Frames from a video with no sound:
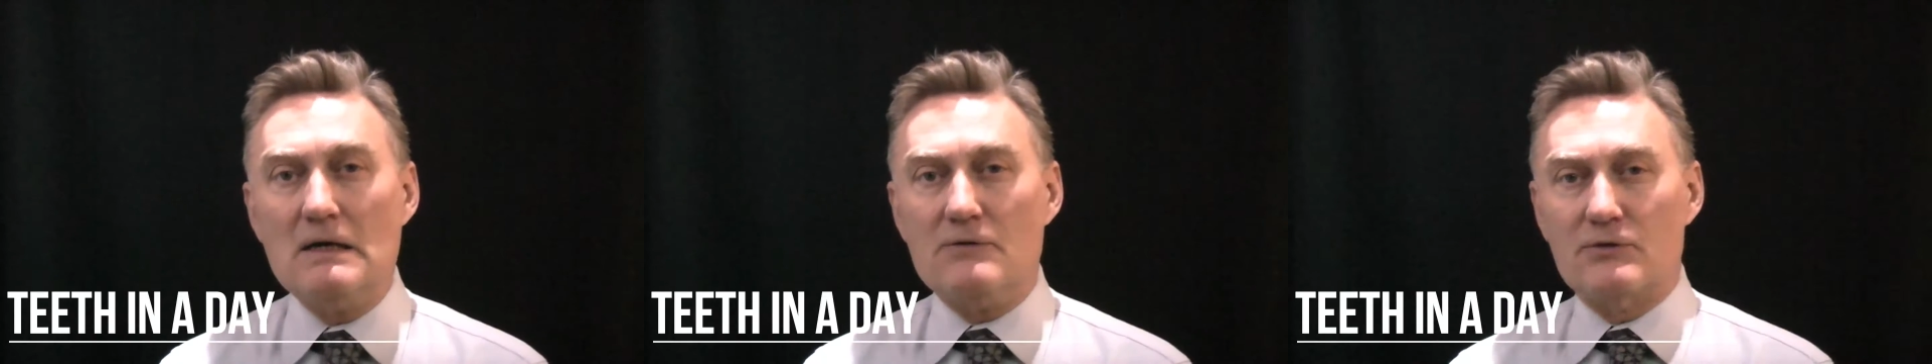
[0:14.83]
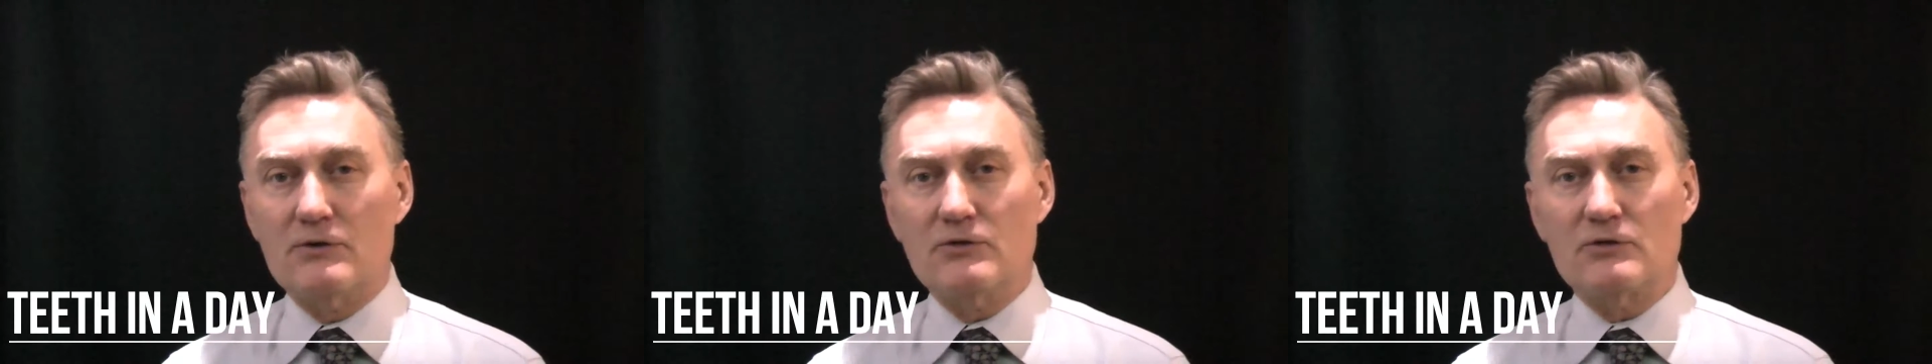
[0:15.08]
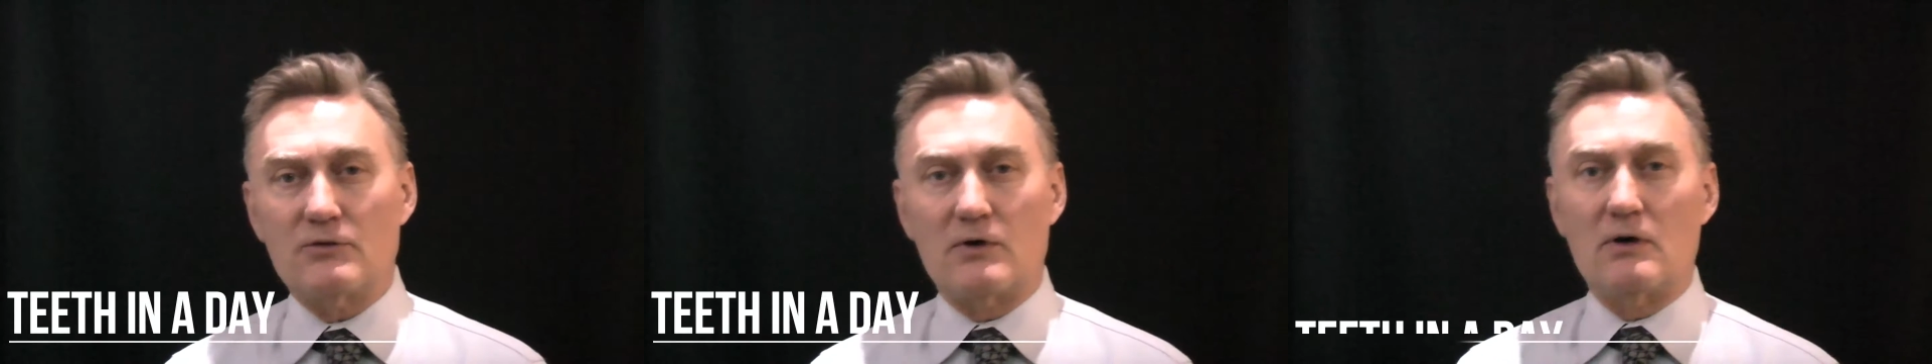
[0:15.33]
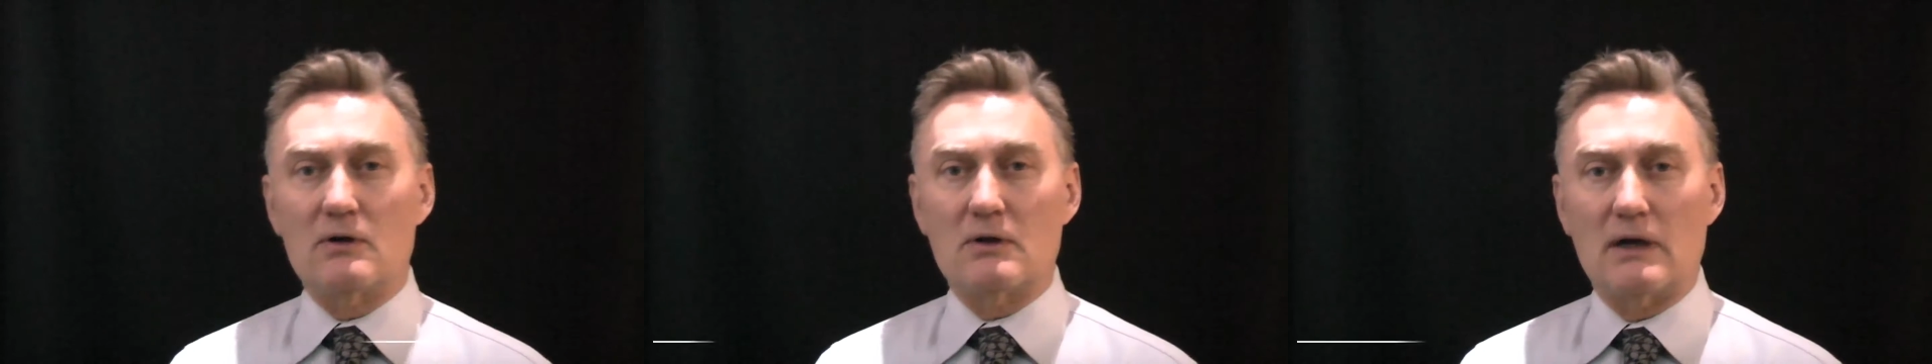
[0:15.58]
First of
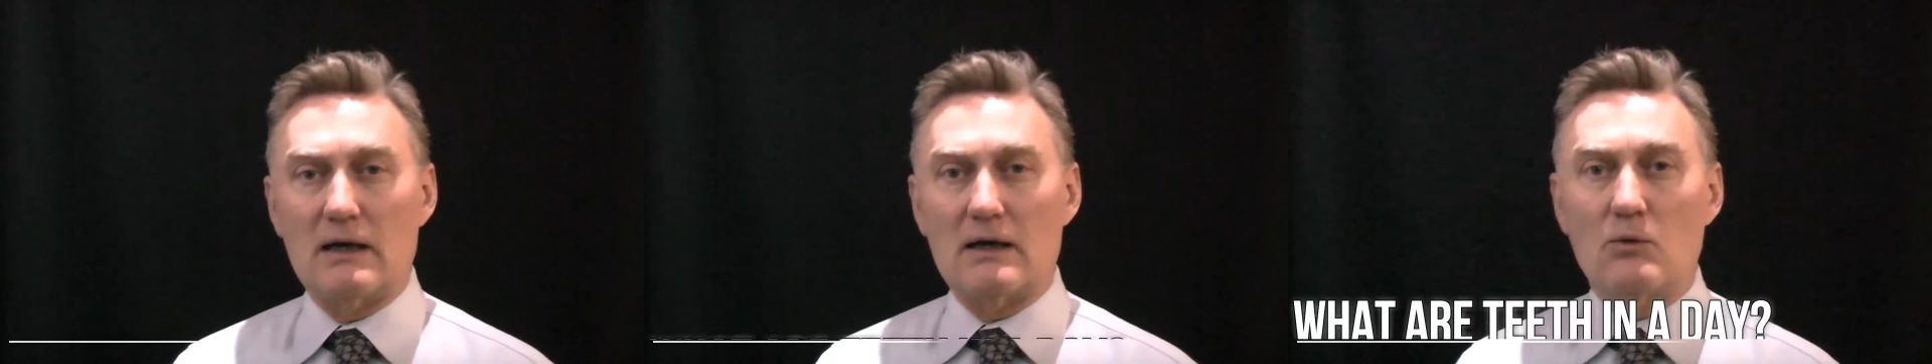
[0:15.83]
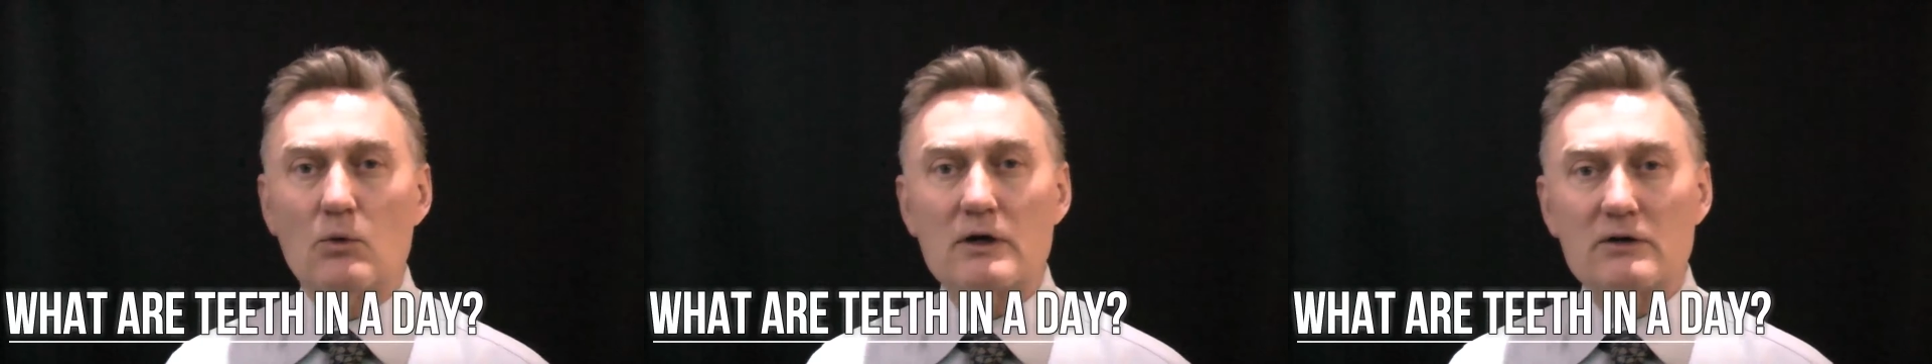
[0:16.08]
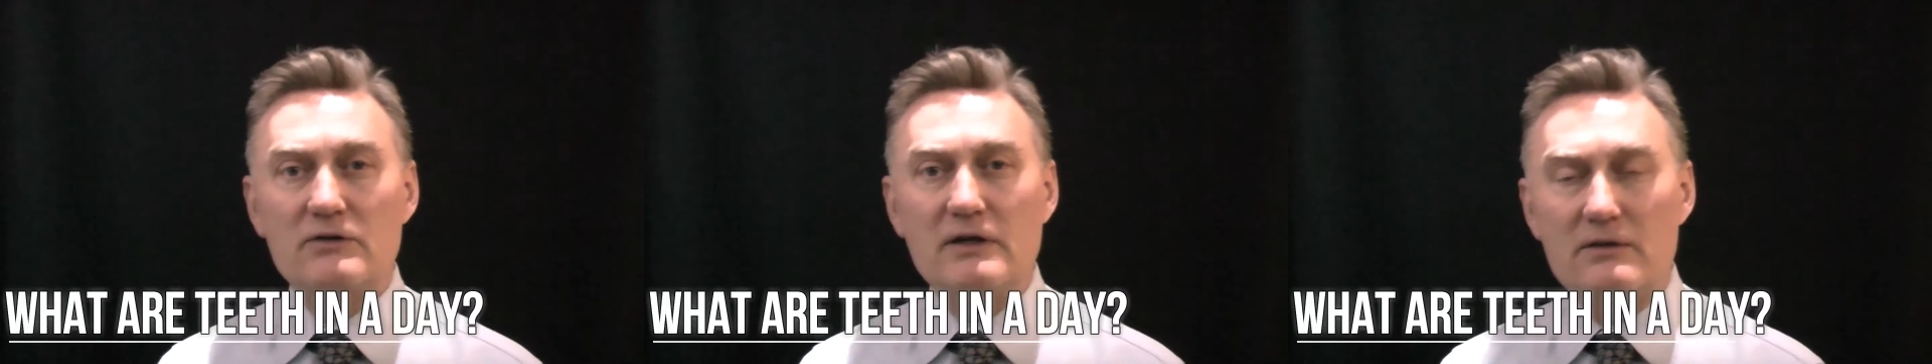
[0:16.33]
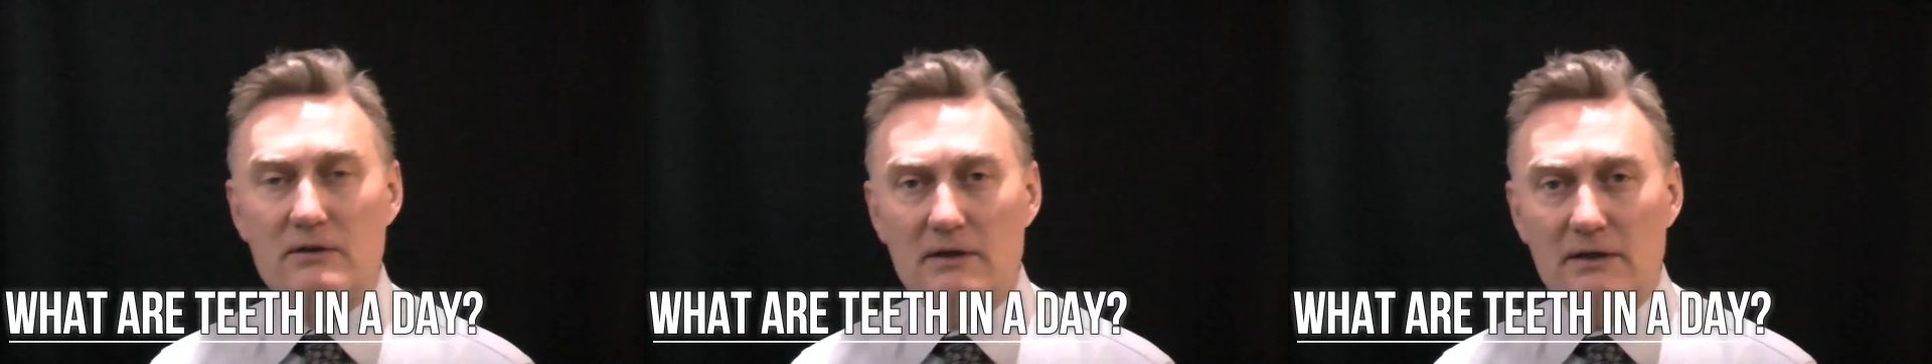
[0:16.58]
all, what are
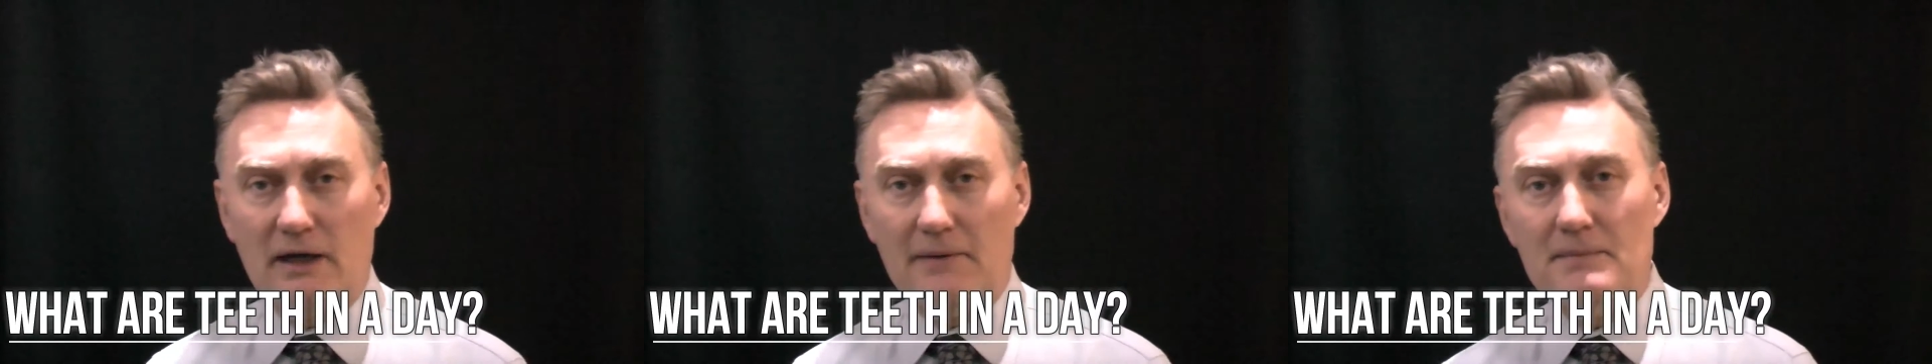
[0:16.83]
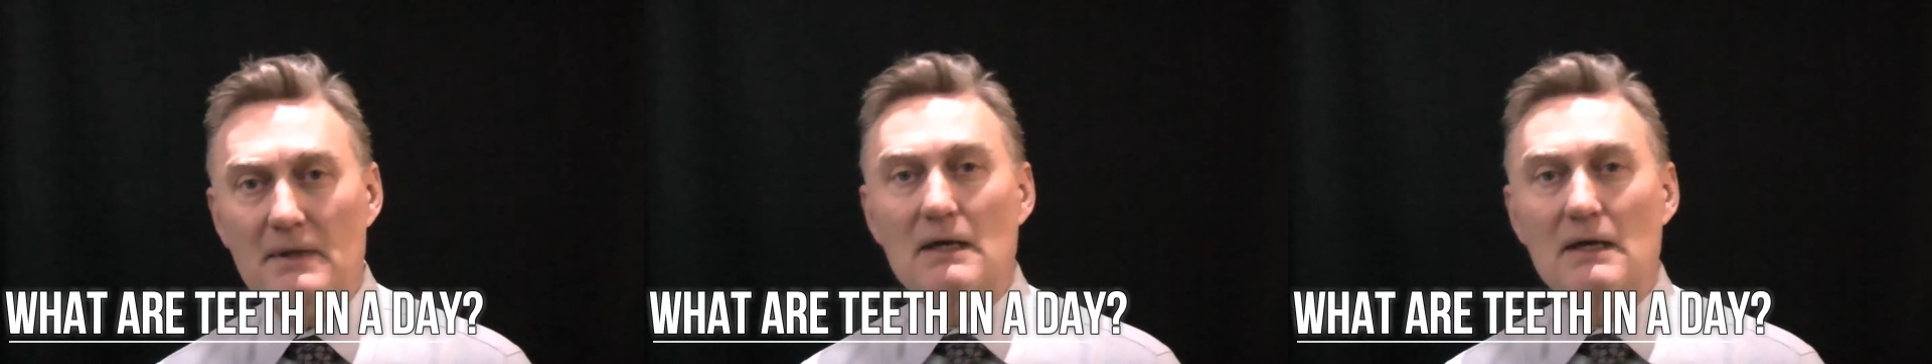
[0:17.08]
teeth in a day?